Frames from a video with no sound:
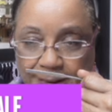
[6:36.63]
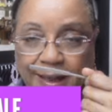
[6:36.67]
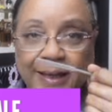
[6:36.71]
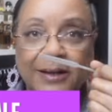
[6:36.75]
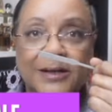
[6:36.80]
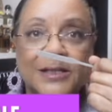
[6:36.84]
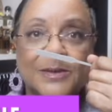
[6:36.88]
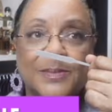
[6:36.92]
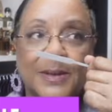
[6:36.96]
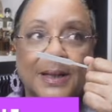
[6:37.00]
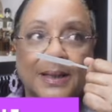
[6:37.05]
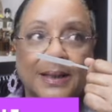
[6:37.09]
I
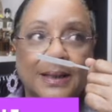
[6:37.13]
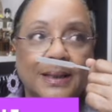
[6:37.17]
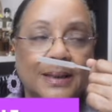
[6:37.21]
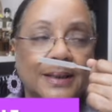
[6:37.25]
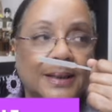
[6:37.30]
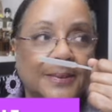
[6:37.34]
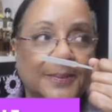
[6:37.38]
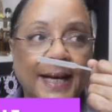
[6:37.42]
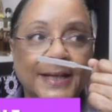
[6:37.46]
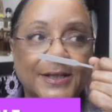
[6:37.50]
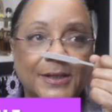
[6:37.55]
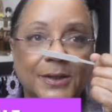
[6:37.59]
don't smell
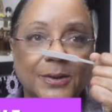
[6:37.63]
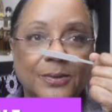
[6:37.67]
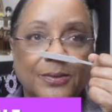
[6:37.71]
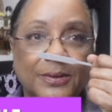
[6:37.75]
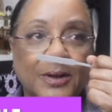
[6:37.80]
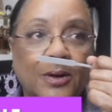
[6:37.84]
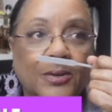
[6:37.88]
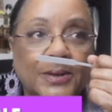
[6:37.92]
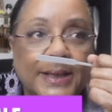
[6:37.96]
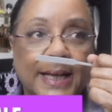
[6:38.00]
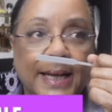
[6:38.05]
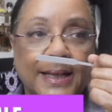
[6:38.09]
anything. I do.
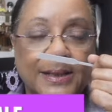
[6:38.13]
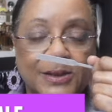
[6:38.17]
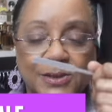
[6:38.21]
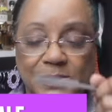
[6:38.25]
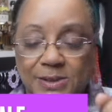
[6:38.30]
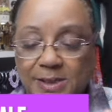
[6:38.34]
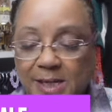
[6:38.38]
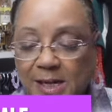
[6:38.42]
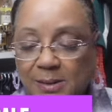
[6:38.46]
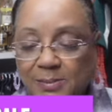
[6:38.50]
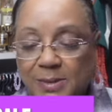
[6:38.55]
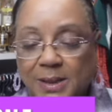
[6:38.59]
Okay,
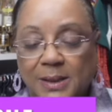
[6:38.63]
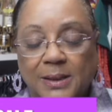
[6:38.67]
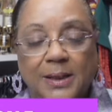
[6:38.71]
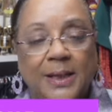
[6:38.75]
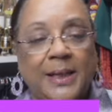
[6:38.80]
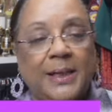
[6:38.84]
just came in.